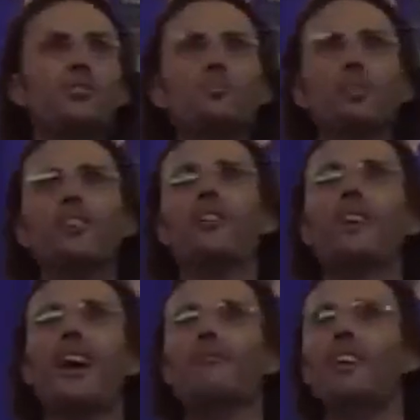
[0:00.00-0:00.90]
because we
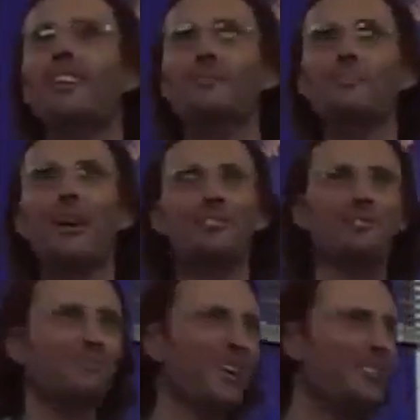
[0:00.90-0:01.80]
don't have any
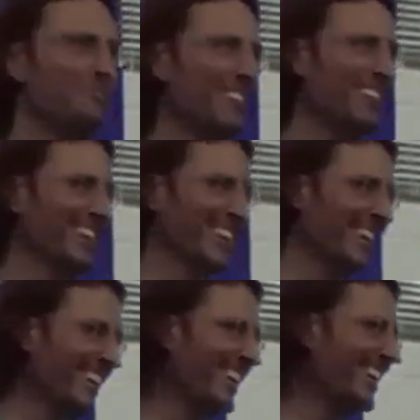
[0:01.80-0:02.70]
emotional investment in it.